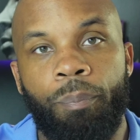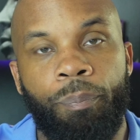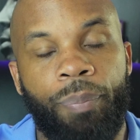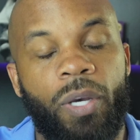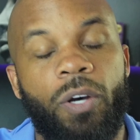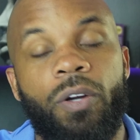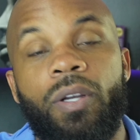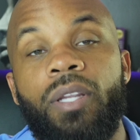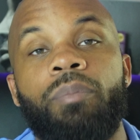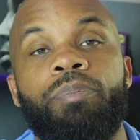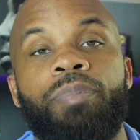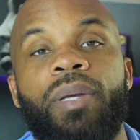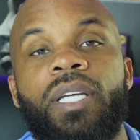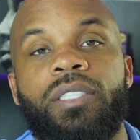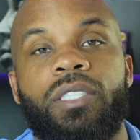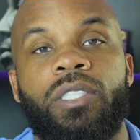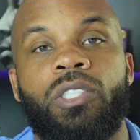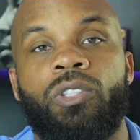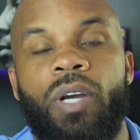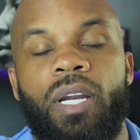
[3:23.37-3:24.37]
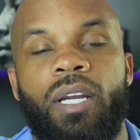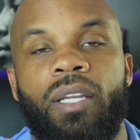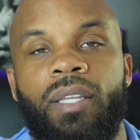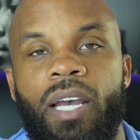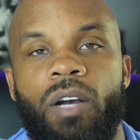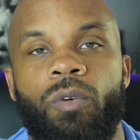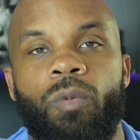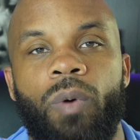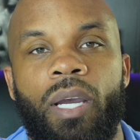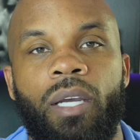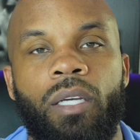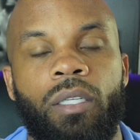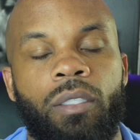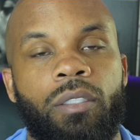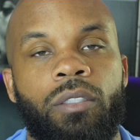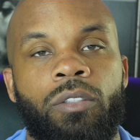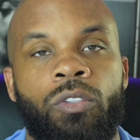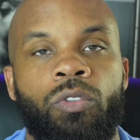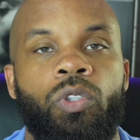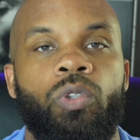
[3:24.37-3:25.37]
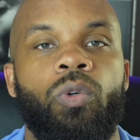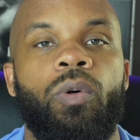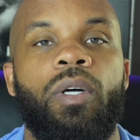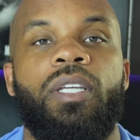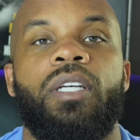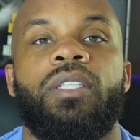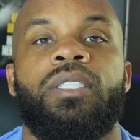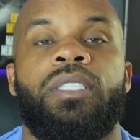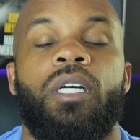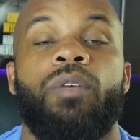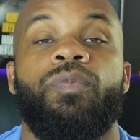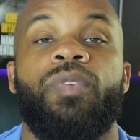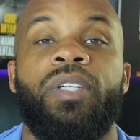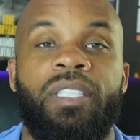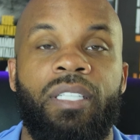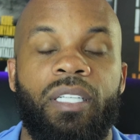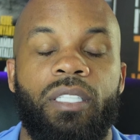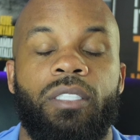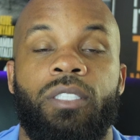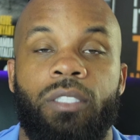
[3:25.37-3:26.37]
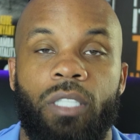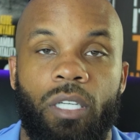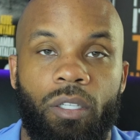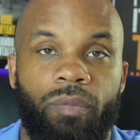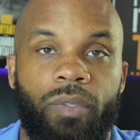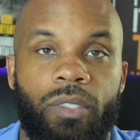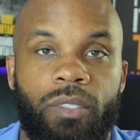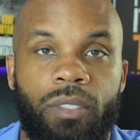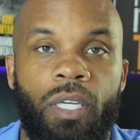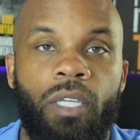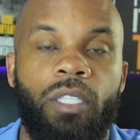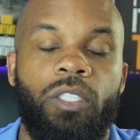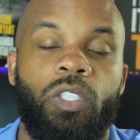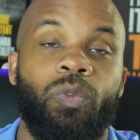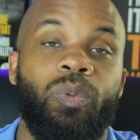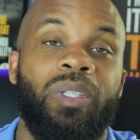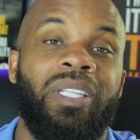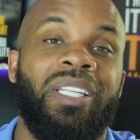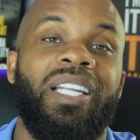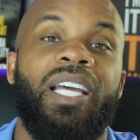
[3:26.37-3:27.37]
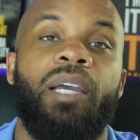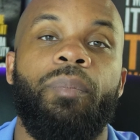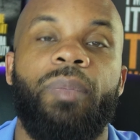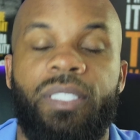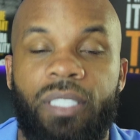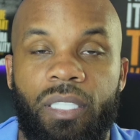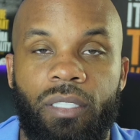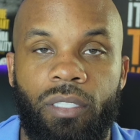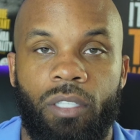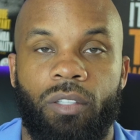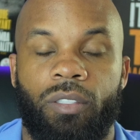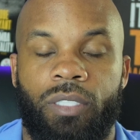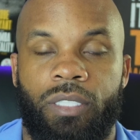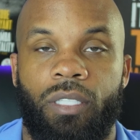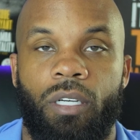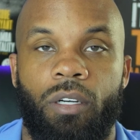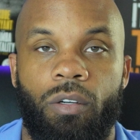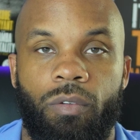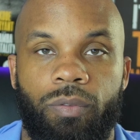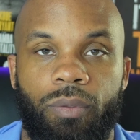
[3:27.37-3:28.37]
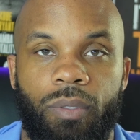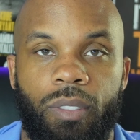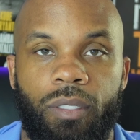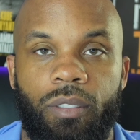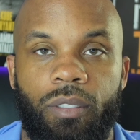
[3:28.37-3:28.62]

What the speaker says: Building business credit that way, you're doing yourself a disservice. You limited yourself.